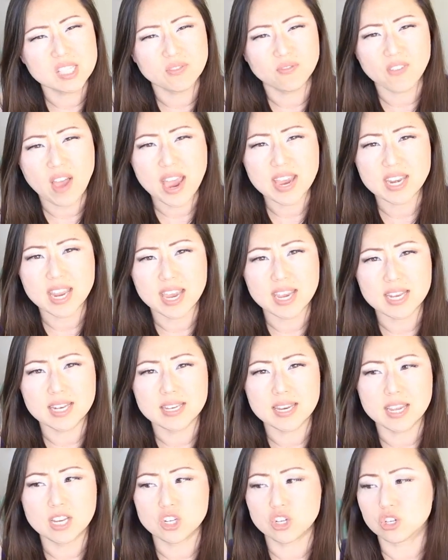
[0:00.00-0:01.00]
it's finite
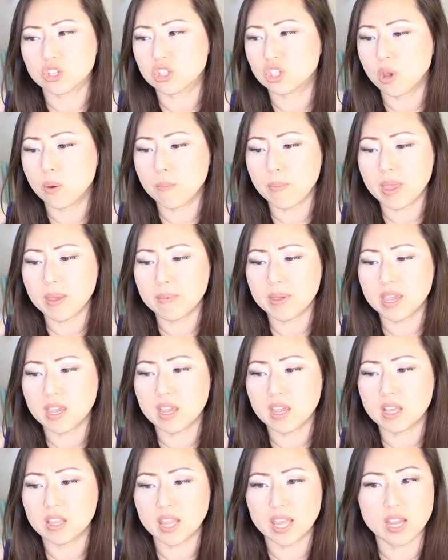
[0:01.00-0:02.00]
in nature. So
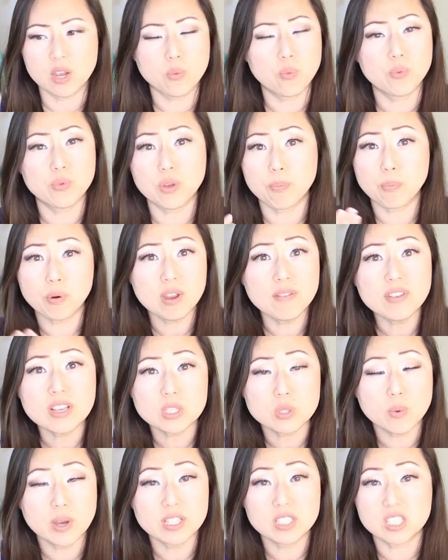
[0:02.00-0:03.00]
maybe like the
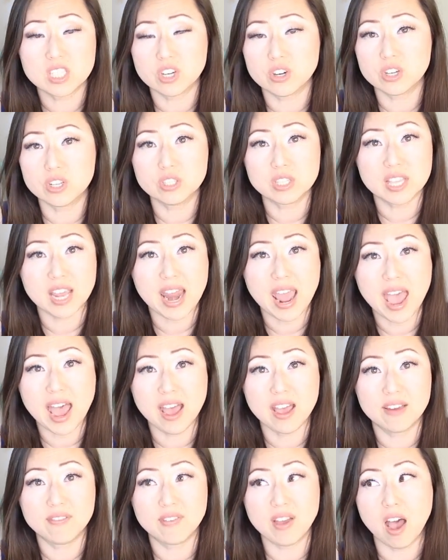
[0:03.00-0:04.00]
previous one, serials
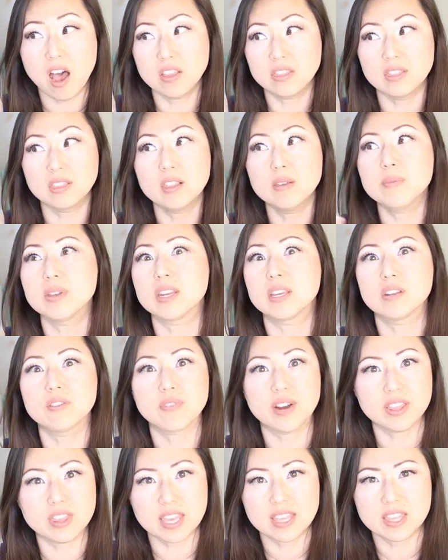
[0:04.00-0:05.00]
have
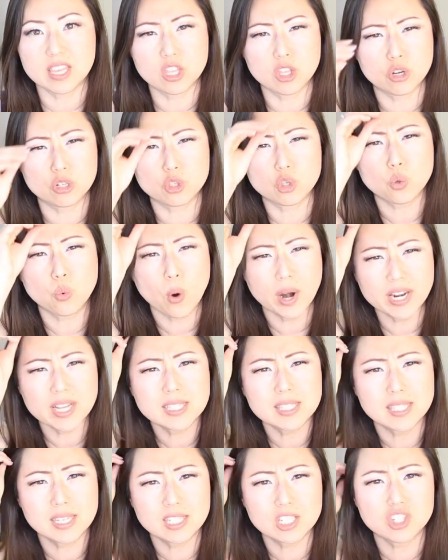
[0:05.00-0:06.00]
unlimited, right? I think there's
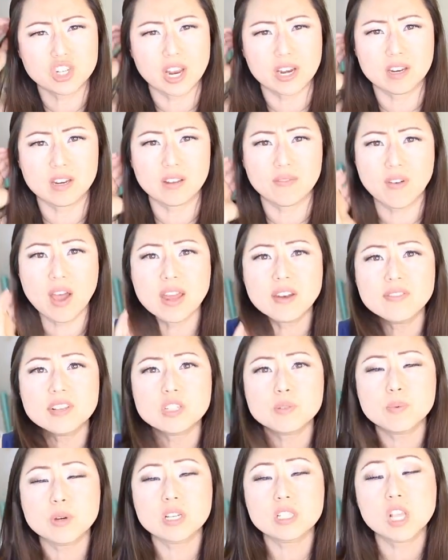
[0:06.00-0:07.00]
26 Janet
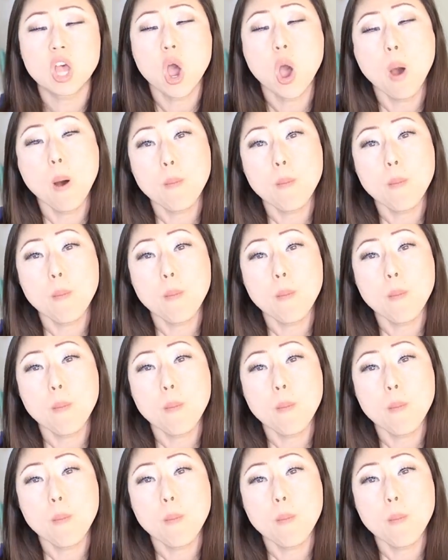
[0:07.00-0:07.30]
Ivanovich books.